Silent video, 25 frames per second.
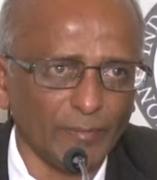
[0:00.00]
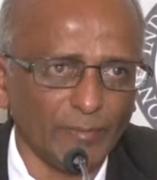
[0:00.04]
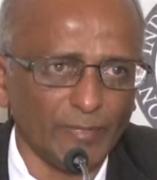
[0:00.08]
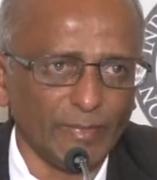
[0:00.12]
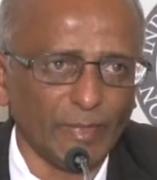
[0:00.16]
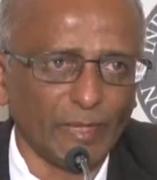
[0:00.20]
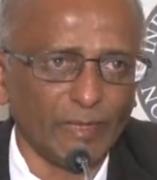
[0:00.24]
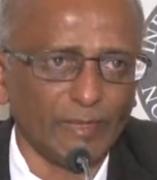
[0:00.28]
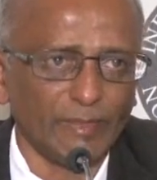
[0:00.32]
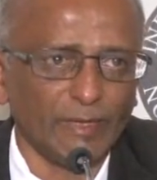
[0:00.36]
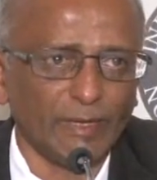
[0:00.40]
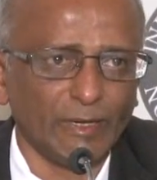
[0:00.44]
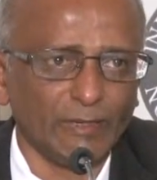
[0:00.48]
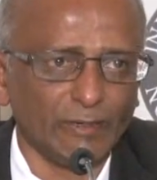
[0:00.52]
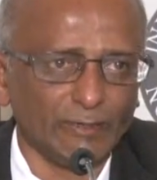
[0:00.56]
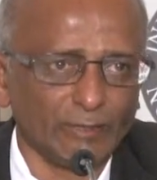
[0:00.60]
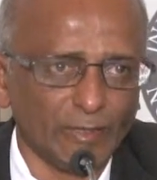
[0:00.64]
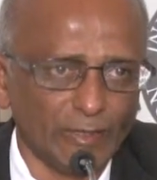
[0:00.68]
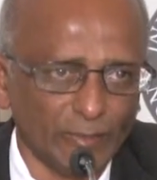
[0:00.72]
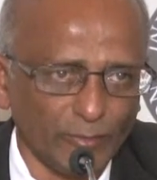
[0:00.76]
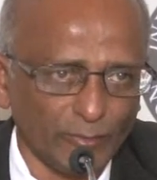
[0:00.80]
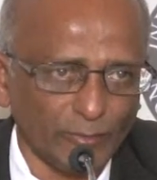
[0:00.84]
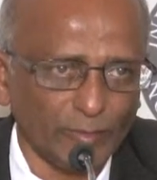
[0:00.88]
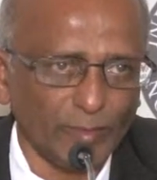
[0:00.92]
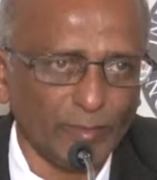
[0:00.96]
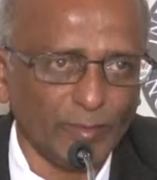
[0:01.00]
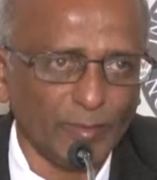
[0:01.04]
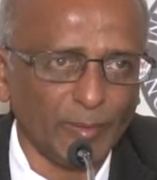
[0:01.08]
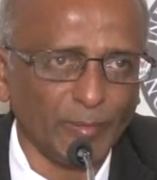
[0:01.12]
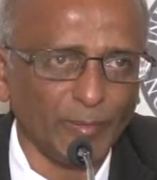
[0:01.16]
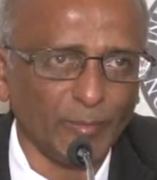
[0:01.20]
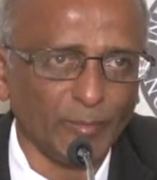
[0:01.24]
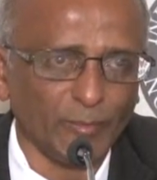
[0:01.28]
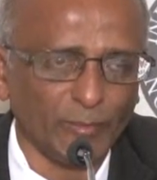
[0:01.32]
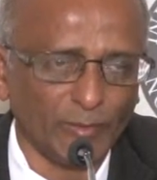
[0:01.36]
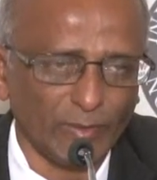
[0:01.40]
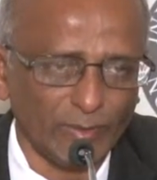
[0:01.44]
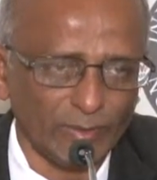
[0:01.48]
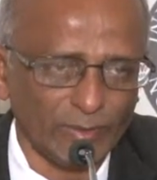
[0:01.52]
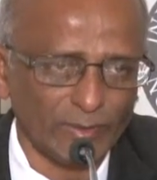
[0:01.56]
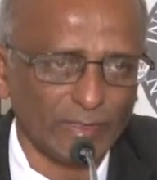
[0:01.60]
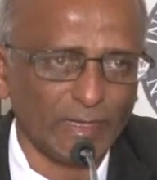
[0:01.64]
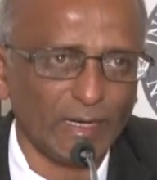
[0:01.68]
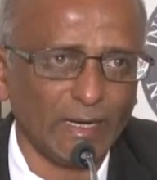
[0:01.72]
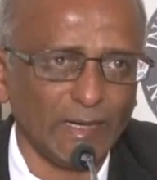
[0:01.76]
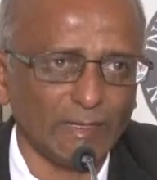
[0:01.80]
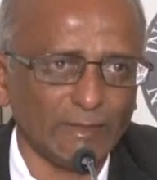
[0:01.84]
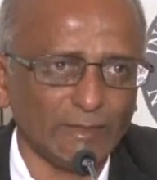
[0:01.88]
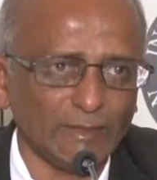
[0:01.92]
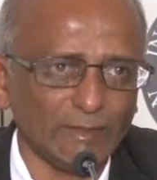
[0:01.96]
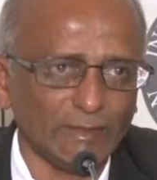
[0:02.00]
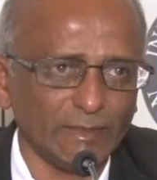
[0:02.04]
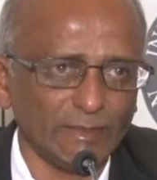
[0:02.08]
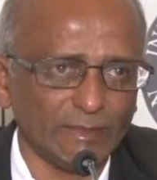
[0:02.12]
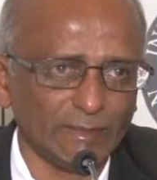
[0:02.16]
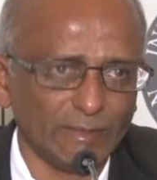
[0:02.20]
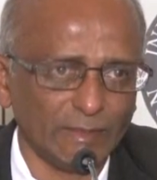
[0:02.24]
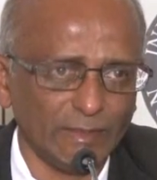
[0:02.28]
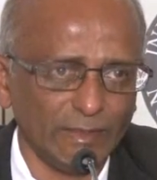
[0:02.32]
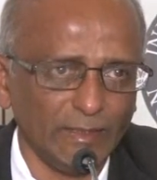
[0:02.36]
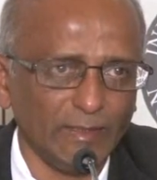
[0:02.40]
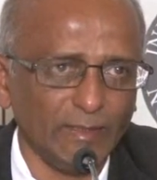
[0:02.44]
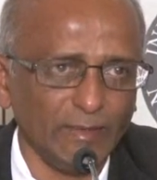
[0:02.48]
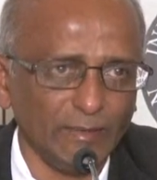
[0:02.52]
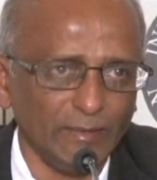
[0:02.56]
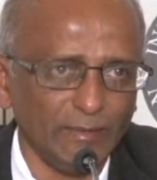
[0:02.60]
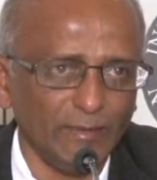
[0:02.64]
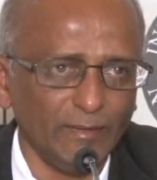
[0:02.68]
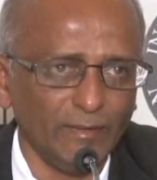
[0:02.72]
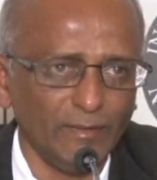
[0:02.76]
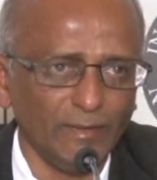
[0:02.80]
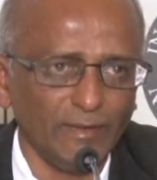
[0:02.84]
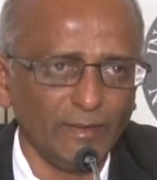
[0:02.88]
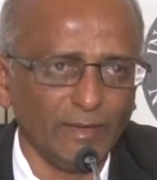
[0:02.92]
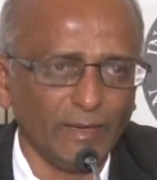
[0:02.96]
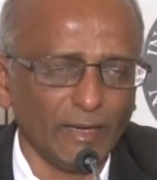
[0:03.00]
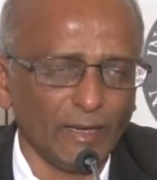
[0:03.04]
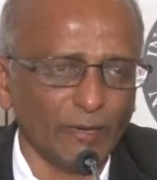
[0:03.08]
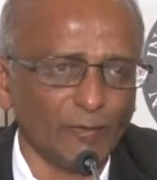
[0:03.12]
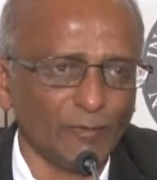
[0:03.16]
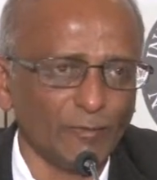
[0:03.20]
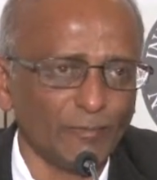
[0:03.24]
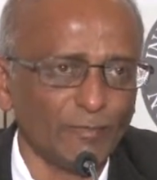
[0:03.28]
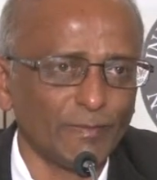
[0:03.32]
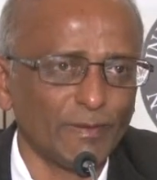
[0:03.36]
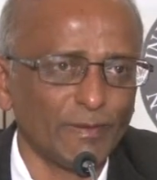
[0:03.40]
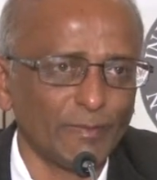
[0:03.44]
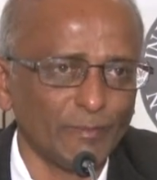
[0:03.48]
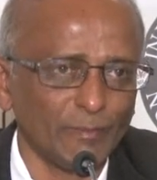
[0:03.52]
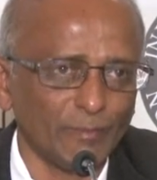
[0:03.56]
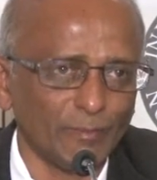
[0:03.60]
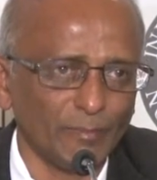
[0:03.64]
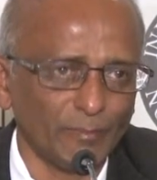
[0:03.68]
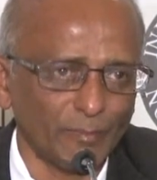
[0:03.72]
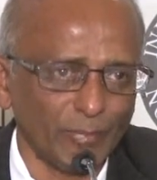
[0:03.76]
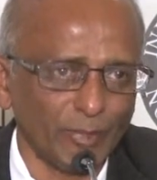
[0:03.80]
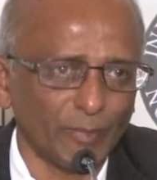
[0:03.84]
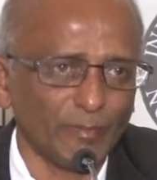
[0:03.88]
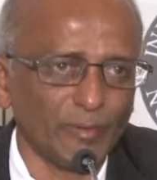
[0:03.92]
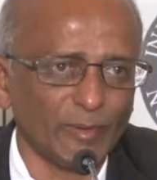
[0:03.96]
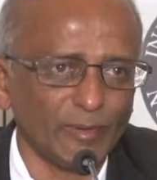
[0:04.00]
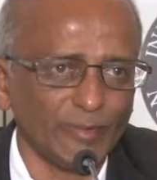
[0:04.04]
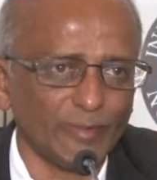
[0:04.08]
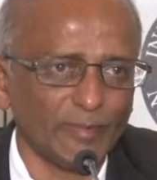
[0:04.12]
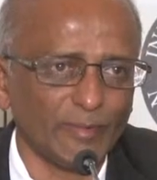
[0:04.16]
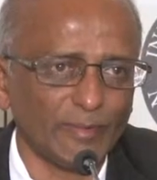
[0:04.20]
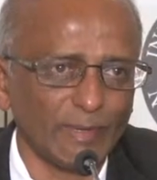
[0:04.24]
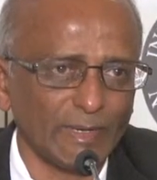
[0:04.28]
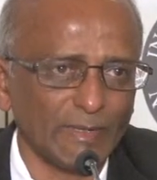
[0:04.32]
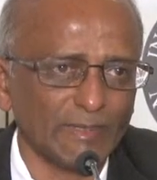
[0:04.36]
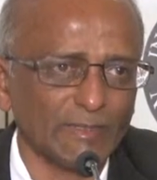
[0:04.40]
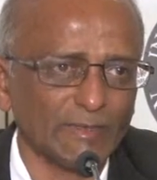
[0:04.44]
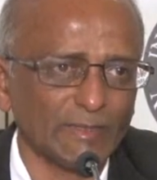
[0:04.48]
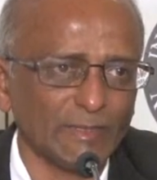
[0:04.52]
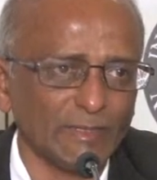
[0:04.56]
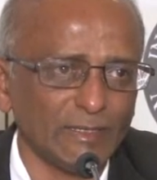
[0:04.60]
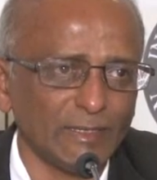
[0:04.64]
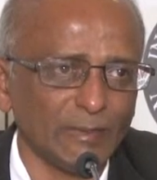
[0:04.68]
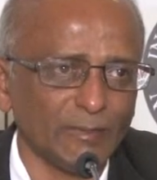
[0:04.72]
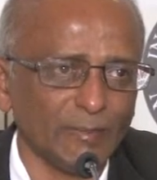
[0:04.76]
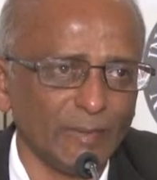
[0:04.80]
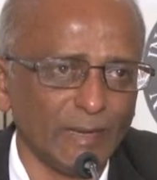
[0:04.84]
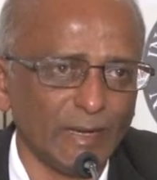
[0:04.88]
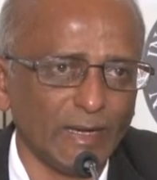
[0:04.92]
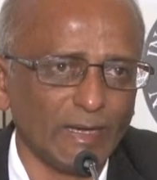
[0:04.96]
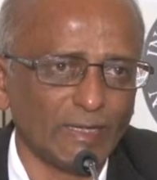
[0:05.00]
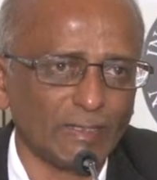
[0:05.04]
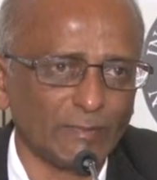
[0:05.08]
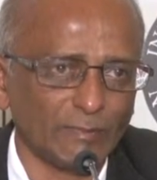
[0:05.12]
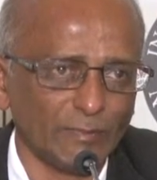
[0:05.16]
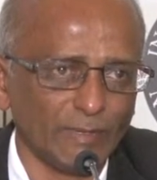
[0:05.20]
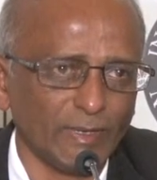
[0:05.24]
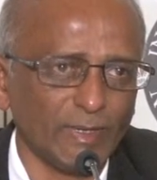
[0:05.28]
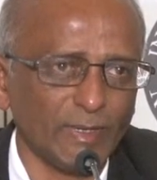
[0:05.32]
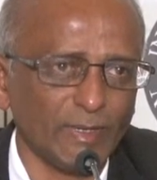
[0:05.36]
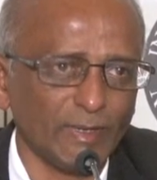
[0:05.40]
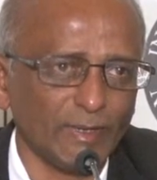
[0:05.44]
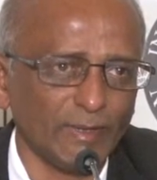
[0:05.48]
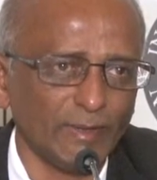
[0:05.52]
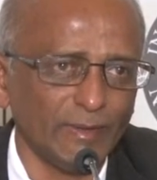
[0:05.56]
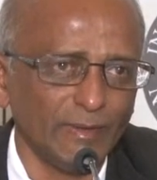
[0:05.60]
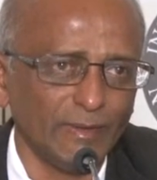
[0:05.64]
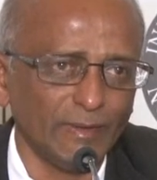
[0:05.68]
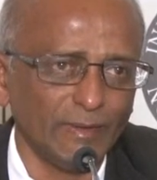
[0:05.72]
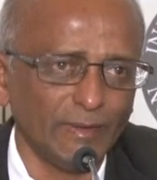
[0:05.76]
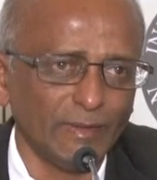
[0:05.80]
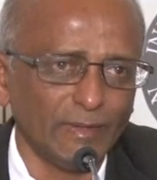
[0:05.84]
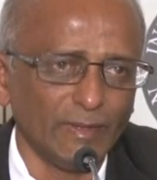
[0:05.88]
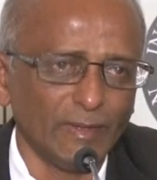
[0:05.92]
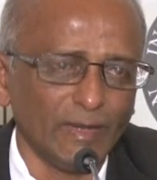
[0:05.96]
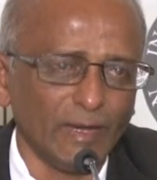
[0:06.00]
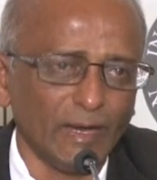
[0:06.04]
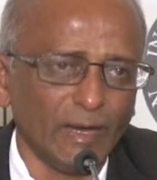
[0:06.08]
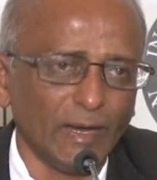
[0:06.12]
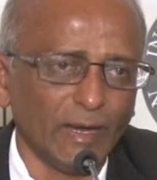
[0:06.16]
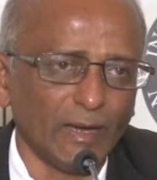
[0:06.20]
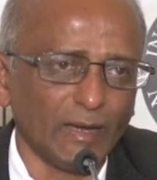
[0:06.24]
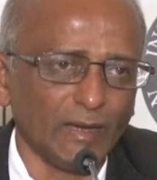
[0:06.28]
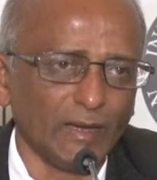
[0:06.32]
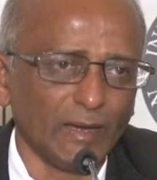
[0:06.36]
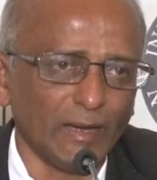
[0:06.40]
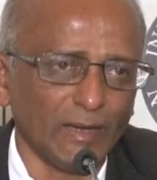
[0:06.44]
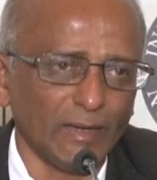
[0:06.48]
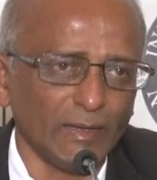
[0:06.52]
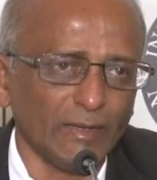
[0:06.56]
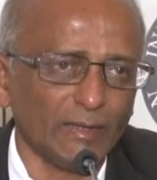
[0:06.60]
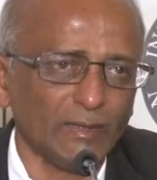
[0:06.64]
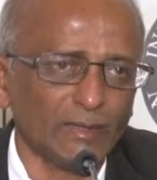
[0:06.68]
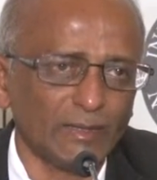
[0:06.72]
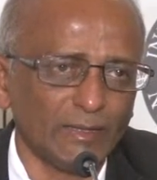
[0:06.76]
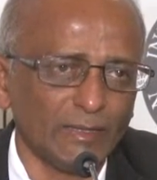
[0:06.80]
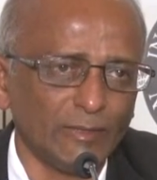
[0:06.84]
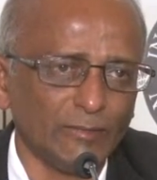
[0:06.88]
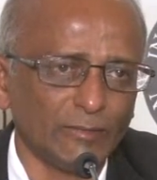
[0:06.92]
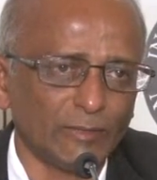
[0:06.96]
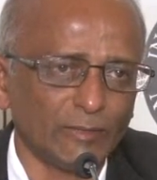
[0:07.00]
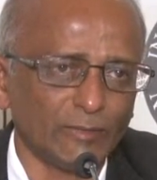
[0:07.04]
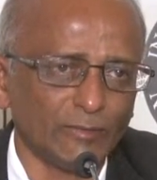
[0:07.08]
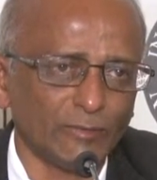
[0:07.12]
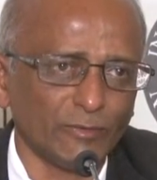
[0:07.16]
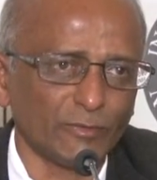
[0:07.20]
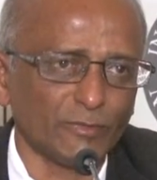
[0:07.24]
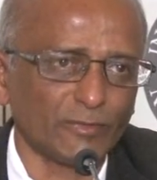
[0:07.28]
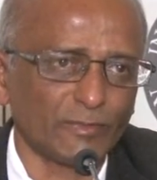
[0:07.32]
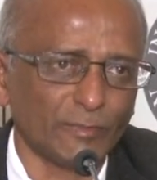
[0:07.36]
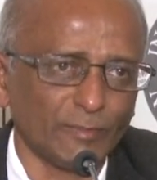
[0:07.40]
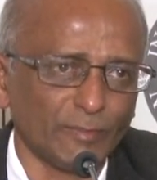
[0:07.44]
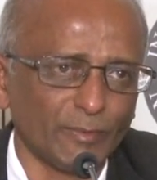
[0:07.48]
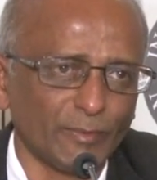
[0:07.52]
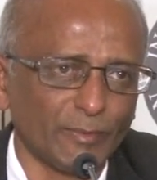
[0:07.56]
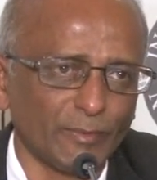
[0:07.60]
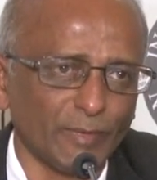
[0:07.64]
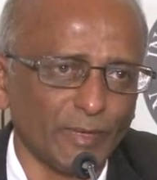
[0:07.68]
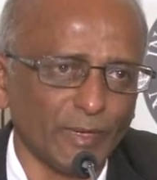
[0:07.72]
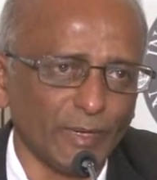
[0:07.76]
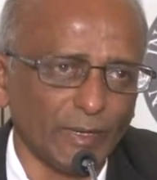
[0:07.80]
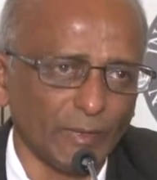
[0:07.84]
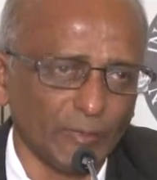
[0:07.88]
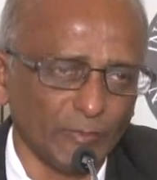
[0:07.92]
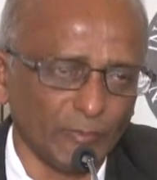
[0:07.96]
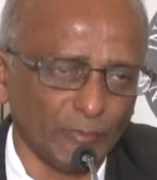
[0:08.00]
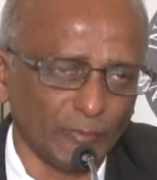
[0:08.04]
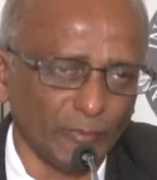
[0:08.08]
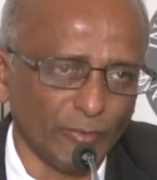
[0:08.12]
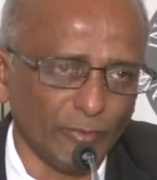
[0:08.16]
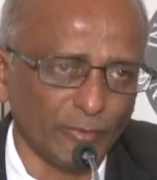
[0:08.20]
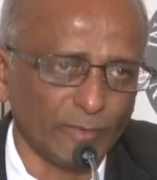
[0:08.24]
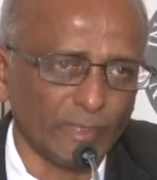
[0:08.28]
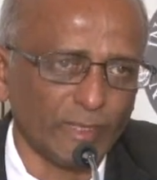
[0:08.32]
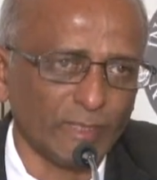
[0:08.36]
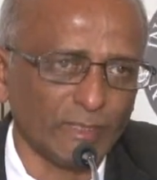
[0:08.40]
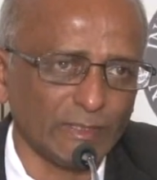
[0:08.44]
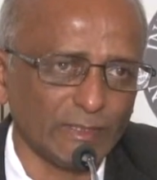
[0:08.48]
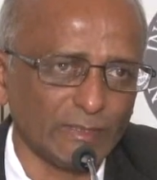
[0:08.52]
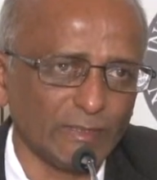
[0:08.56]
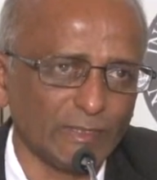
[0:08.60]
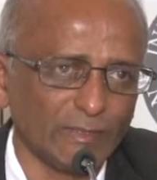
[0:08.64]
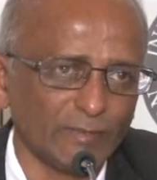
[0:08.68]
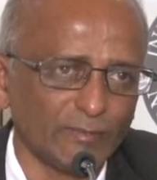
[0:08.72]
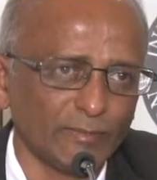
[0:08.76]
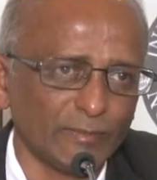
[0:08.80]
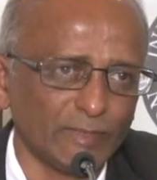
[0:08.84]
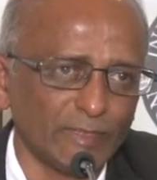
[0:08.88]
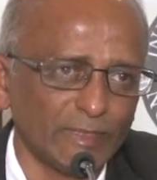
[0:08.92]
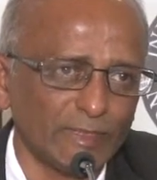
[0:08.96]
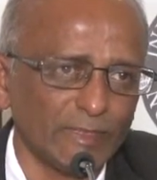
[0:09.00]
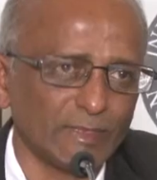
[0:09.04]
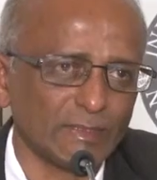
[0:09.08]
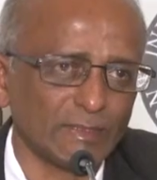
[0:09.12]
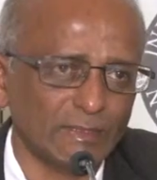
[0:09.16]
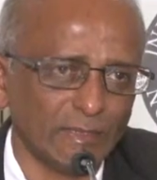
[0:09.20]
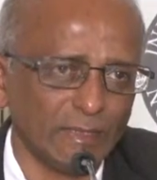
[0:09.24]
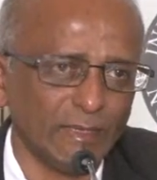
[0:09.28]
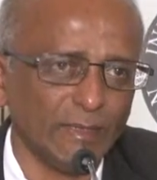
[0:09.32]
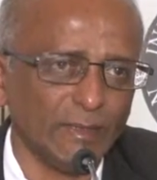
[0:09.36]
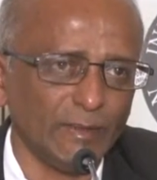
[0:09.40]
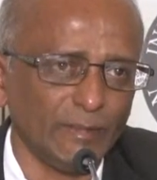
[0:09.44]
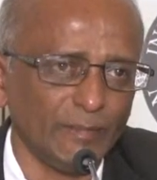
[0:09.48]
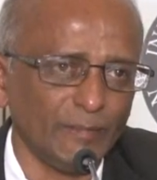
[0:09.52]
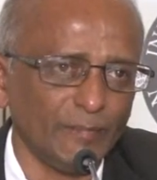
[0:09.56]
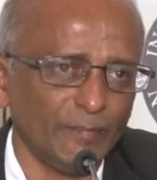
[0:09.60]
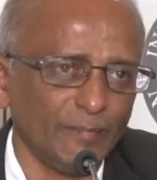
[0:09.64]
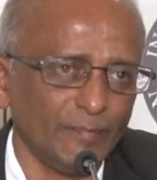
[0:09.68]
Those are the only people who can charge GST. And often problems have arisen in the past where an entity was not registered GST,